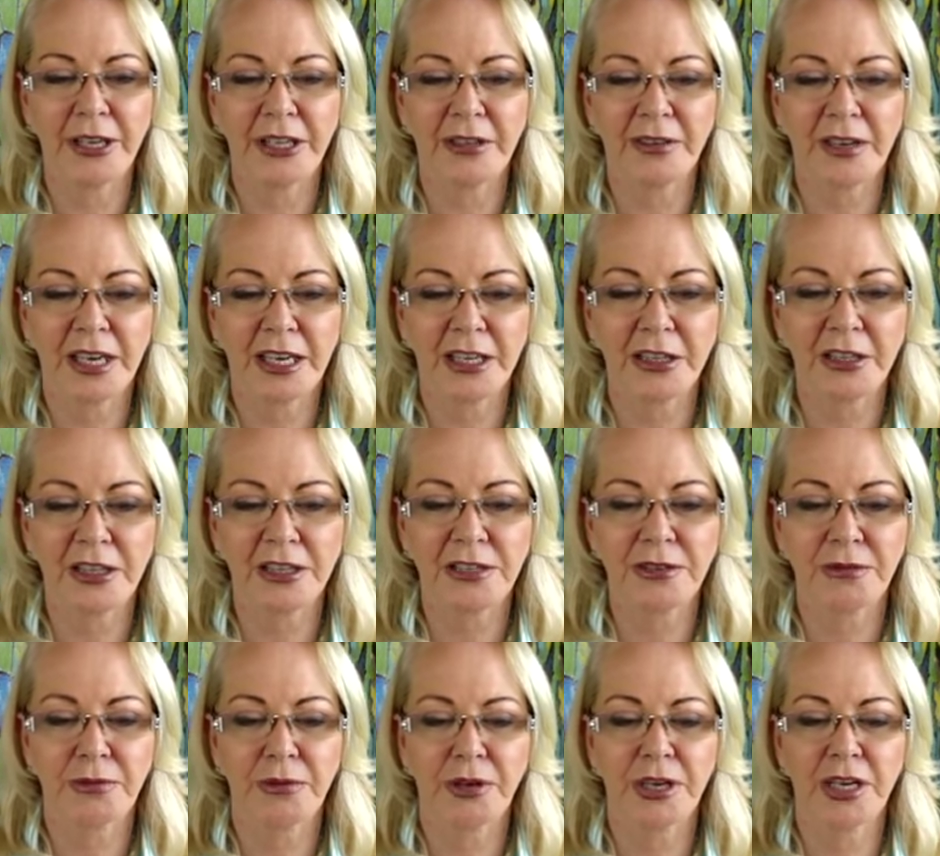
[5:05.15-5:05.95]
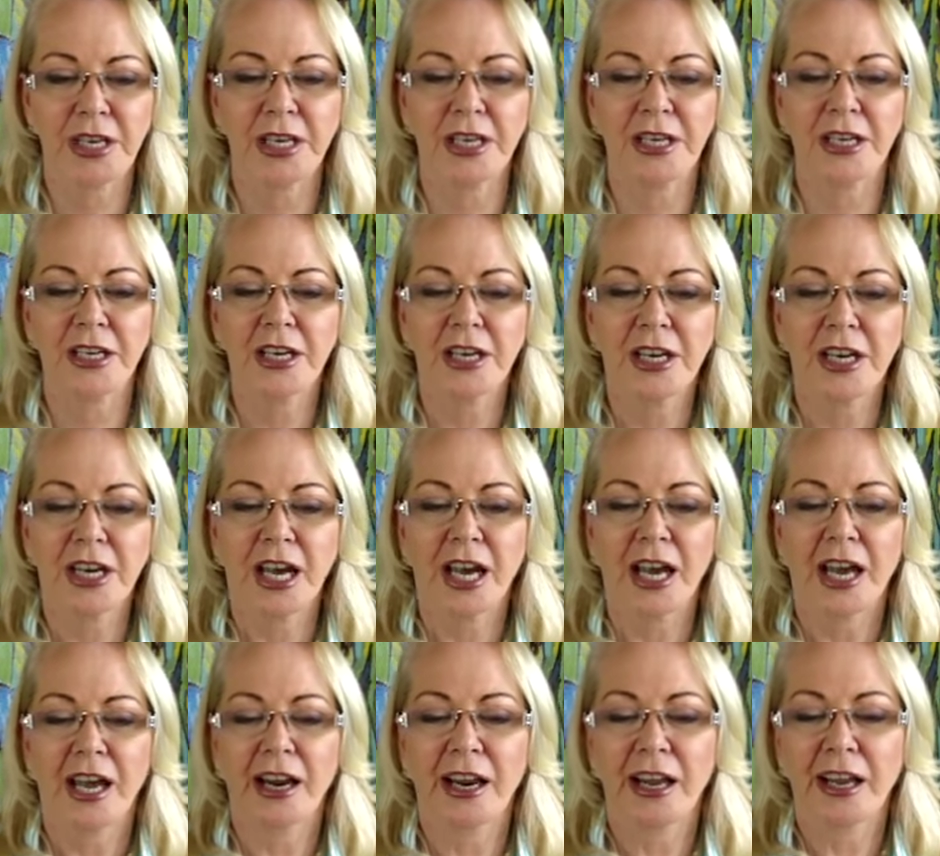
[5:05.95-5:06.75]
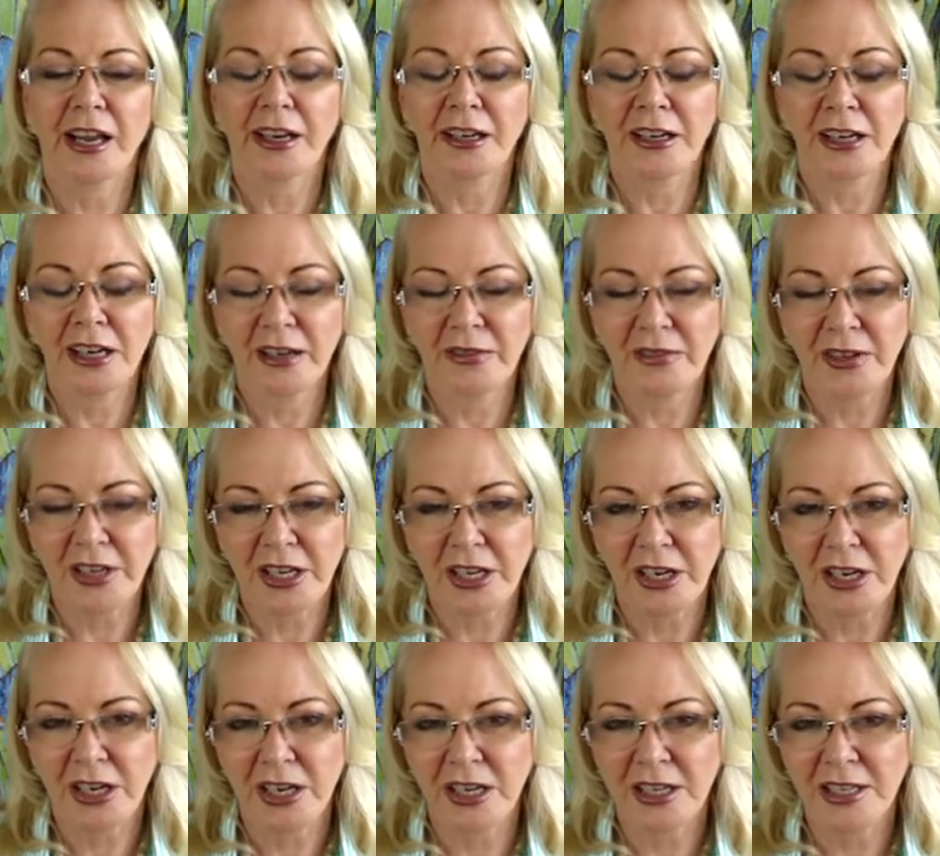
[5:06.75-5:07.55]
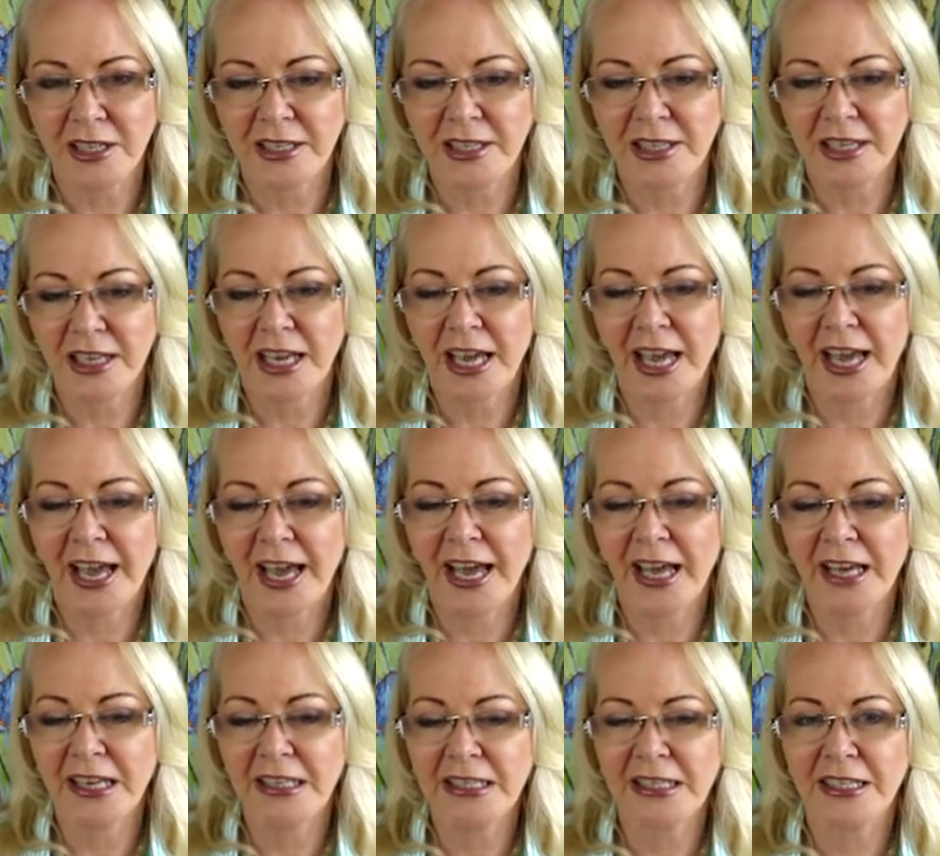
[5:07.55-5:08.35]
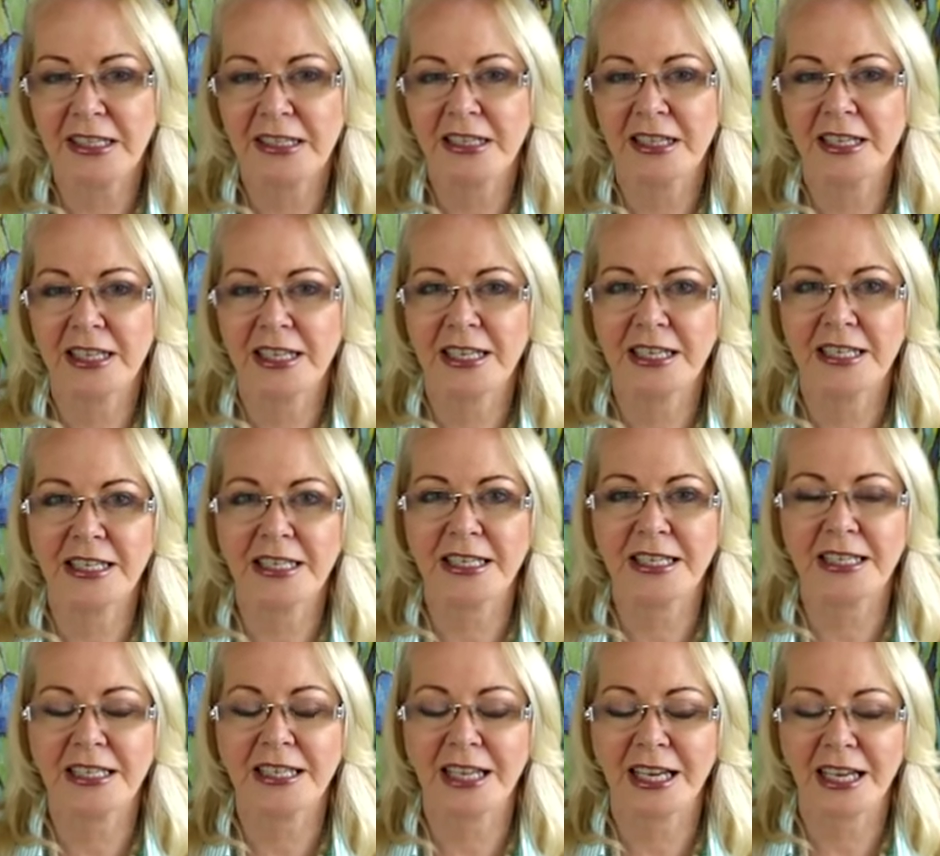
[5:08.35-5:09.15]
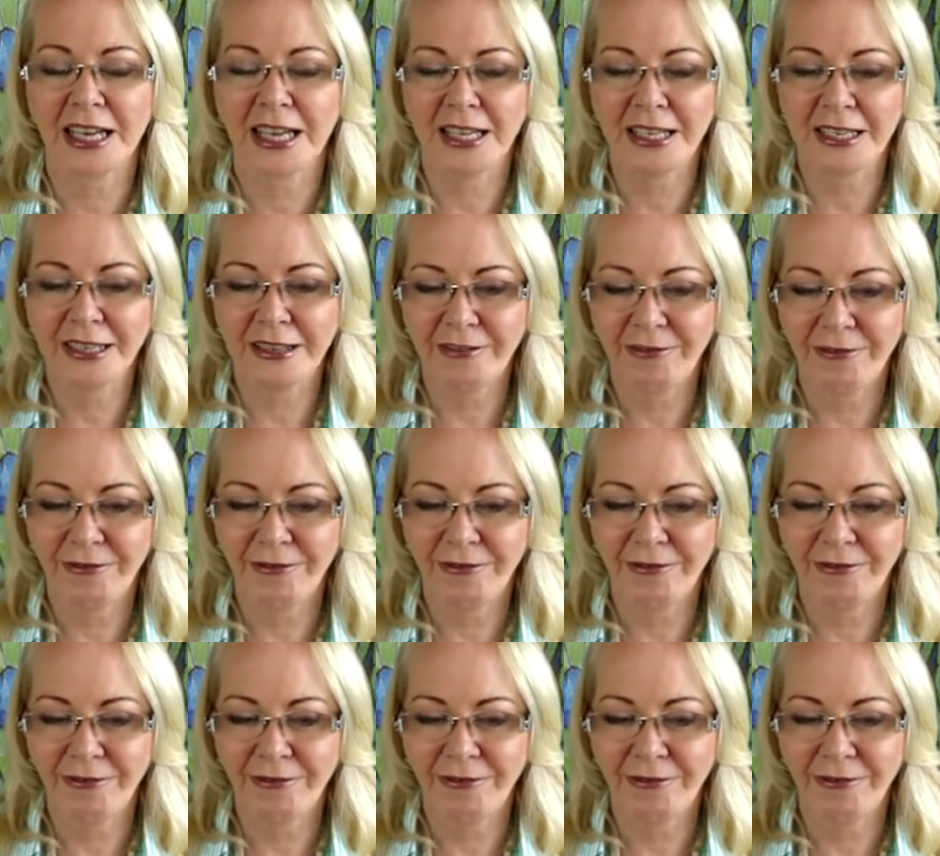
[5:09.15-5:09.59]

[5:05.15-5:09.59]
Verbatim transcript: about this week and because as things like